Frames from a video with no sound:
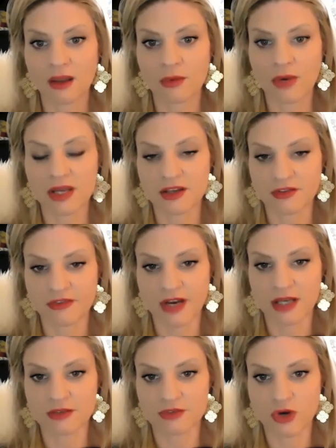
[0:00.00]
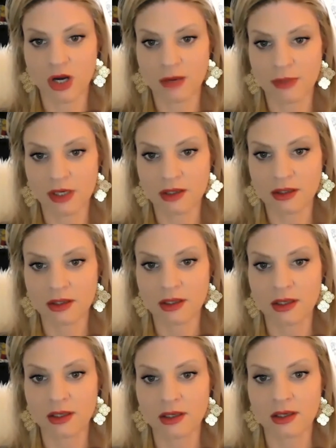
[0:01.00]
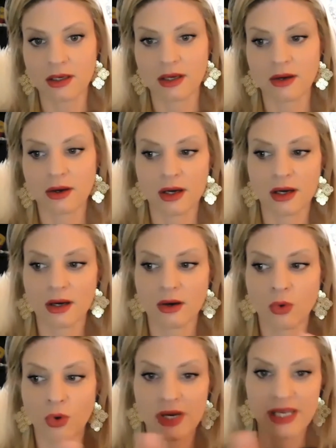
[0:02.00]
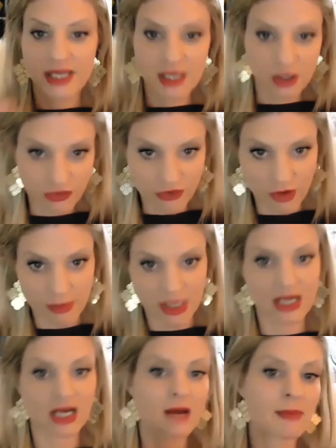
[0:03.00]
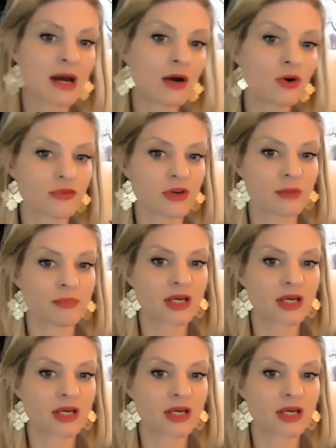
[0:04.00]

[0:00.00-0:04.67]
right? The effects of trauma, or heal from it and come out of it.